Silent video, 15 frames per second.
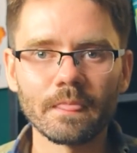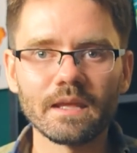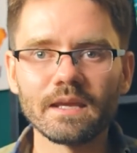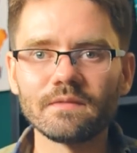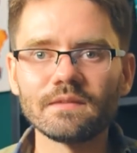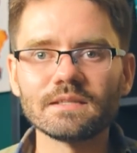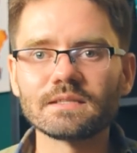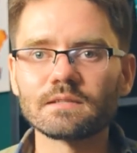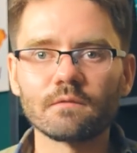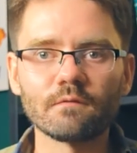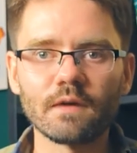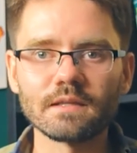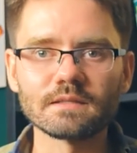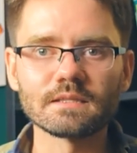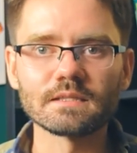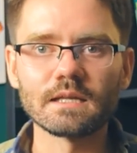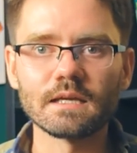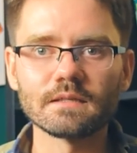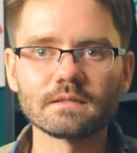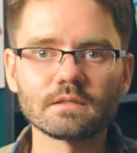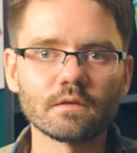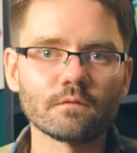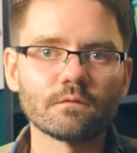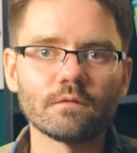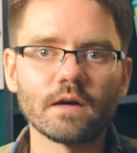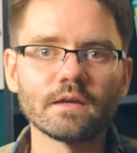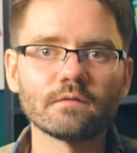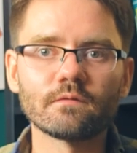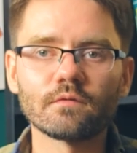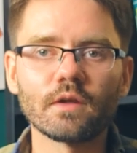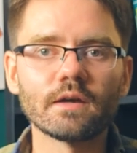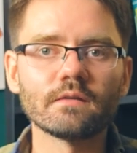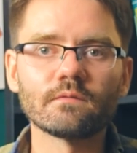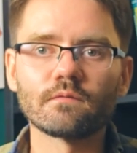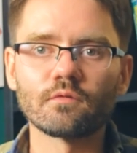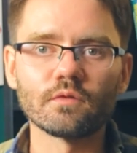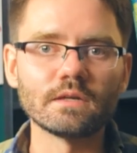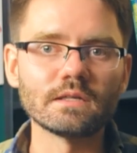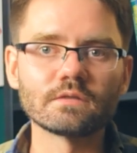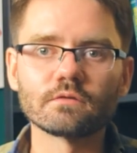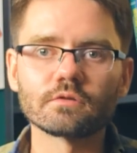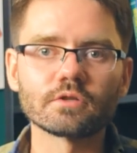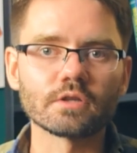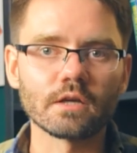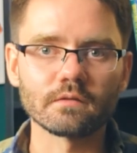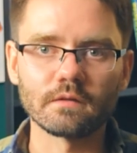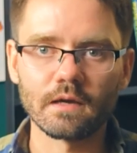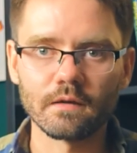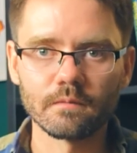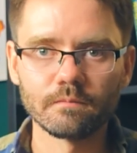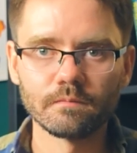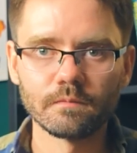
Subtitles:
in these defense states of fight, flight, freeze, or shutdown.